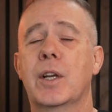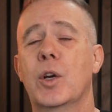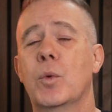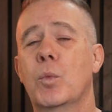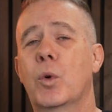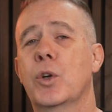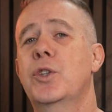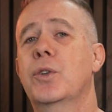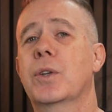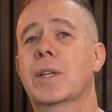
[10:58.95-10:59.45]

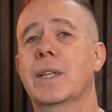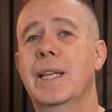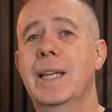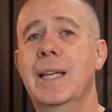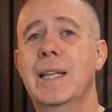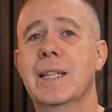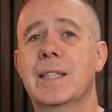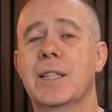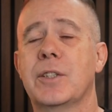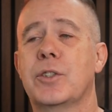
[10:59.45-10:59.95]
what you can
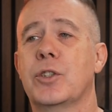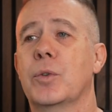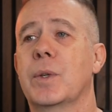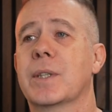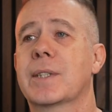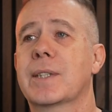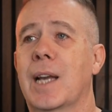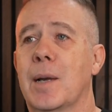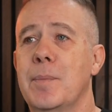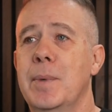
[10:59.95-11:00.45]
easily do
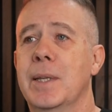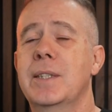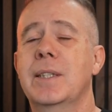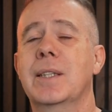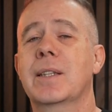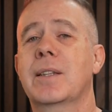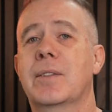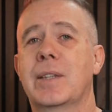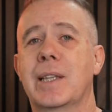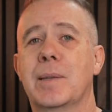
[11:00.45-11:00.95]
is come into
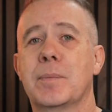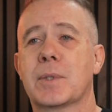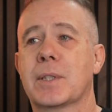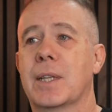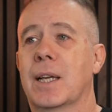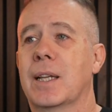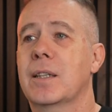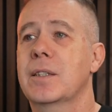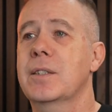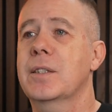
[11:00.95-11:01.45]
your theme
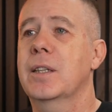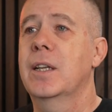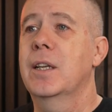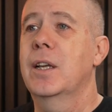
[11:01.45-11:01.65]
styles,